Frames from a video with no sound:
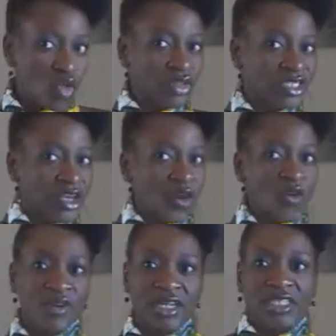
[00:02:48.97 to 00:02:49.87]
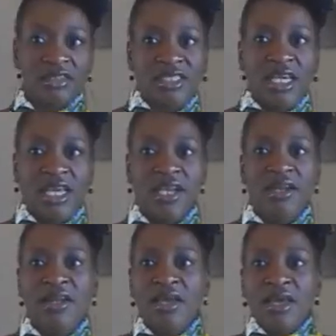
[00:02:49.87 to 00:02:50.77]
crossed it over, tucked it
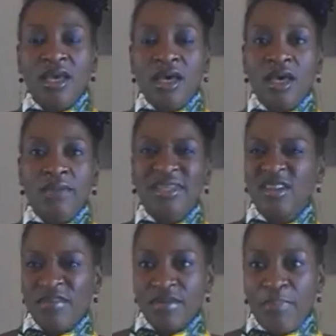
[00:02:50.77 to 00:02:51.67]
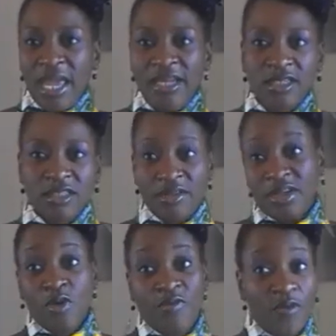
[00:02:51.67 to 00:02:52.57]
in. Um, it's not even pinned, so it
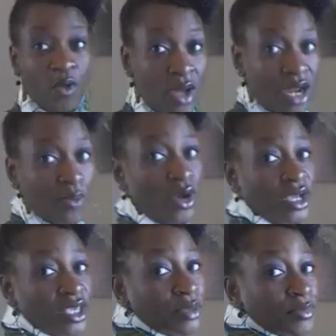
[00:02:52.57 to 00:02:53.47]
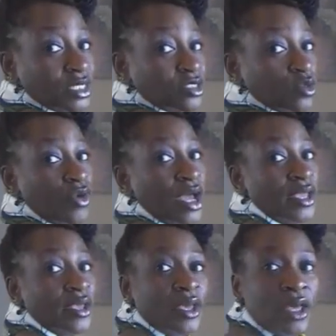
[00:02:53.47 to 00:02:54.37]
could fall while I'm working, but it's all
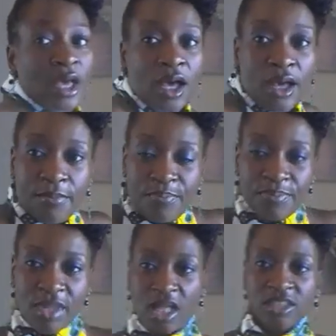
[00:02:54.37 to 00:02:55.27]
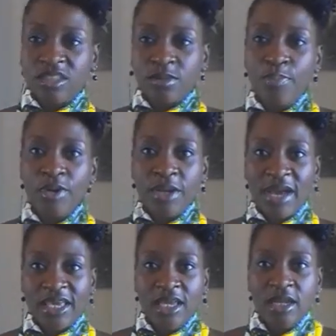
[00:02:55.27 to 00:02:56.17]
right. Um, I'll just put it
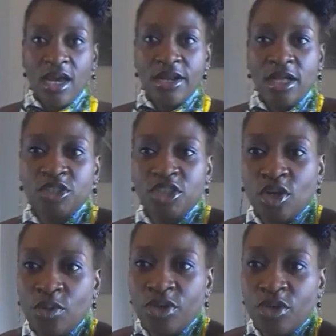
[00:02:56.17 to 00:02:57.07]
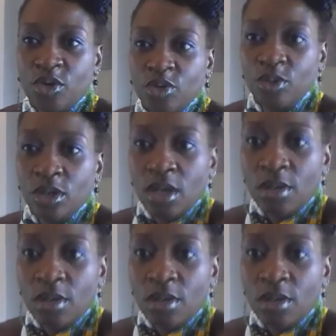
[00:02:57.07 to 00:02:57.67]
back in, and I'll show you